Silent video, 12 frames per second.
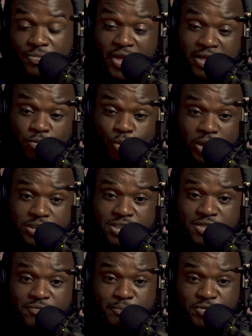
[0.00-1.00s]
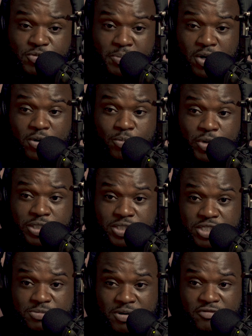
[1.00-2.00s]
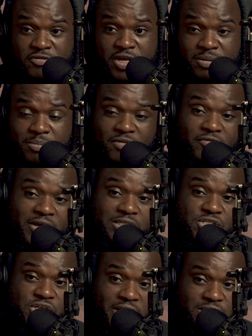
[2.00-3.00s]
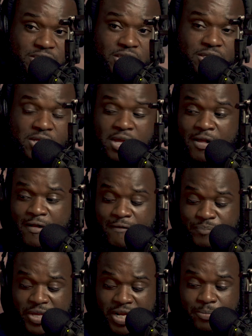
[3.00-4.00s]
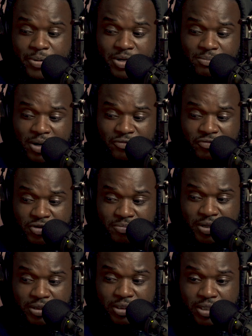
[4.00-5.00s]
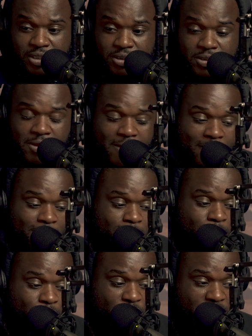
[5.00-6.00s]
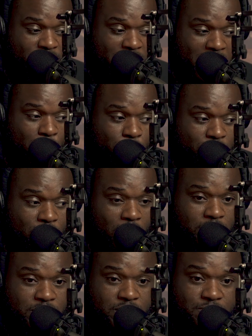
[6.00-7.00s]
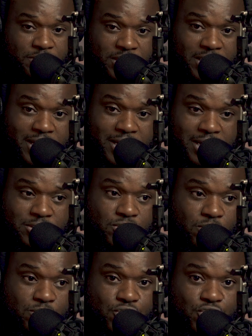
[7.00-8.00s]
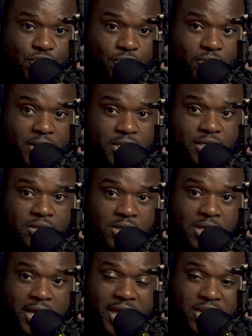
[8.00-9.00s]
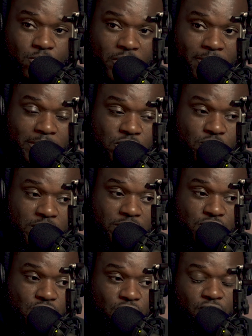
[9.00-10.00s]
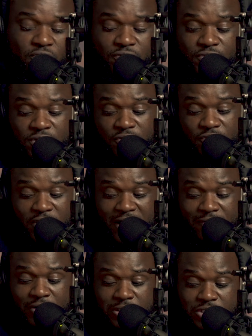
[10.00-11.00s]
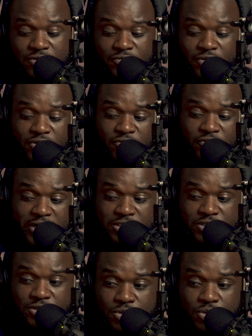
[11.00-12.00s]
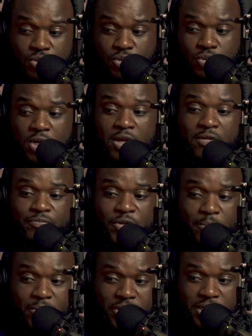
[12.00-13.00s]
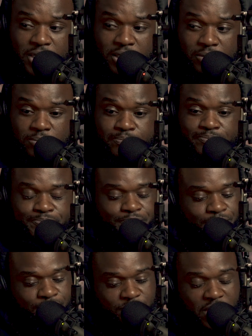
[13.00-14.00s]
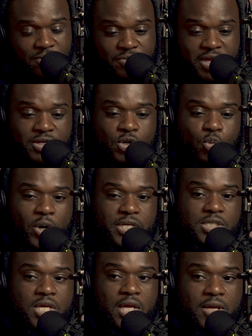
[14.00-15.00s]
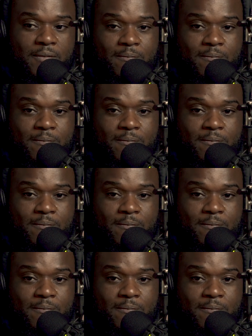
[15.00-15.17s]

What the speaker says: Then once the sperm reaches my vet checks it. Then I bring my female in. Then now it costs me, like I told you already, anywhere between 250 to 500 for the vet do the breeding. And then the weight gain.